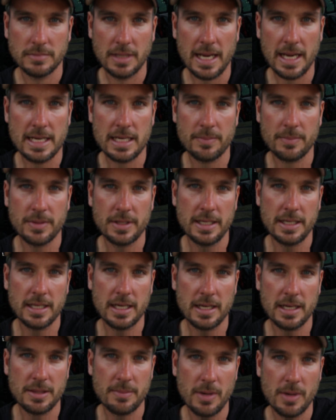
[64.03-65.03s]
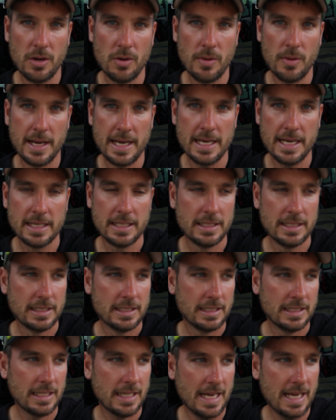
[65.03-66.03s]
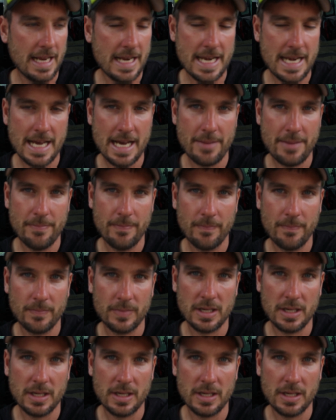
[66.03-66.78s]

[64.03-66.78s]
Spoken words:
head up the motorway, and go